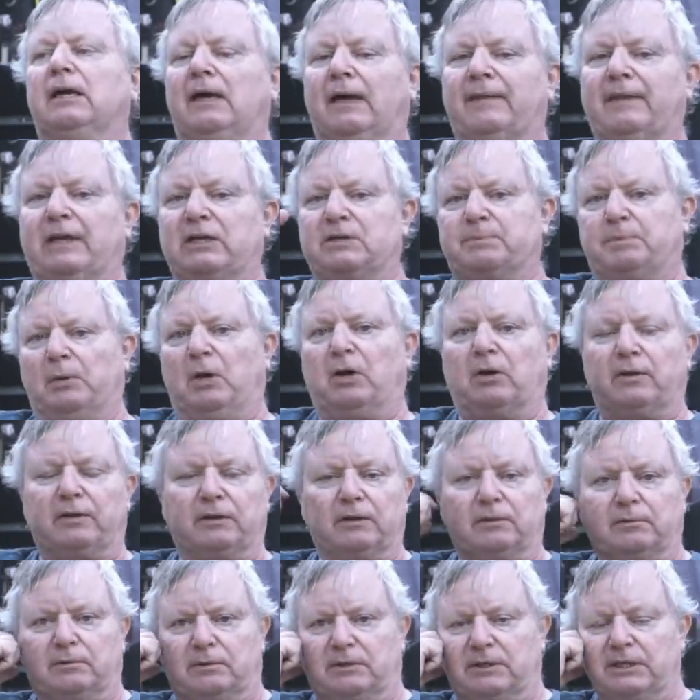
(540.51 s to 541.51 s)
and that's part of
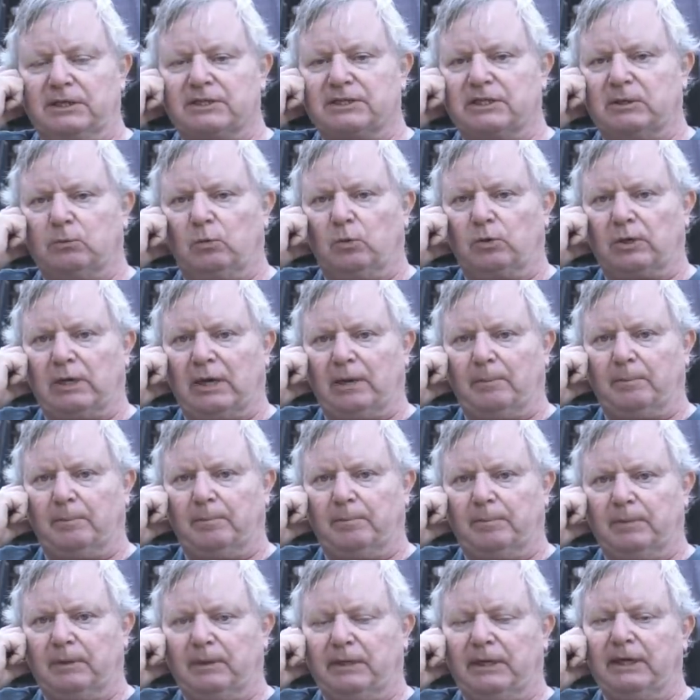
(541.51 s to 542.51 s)
the DC water hub,
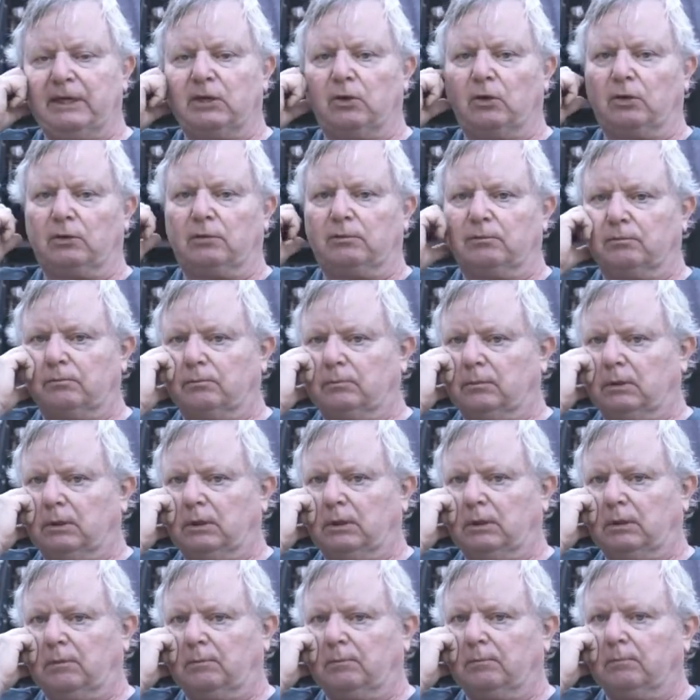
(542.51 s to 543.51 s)
the Egon
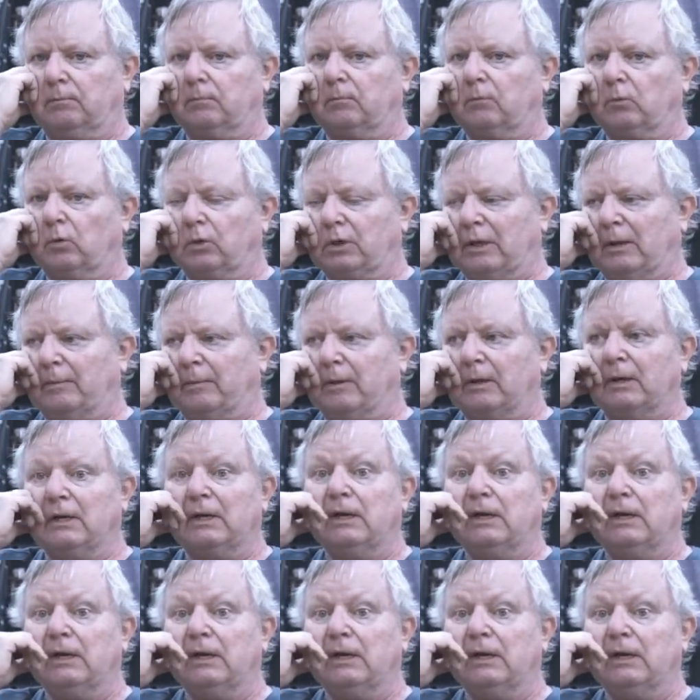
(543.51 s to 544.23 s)
water hub.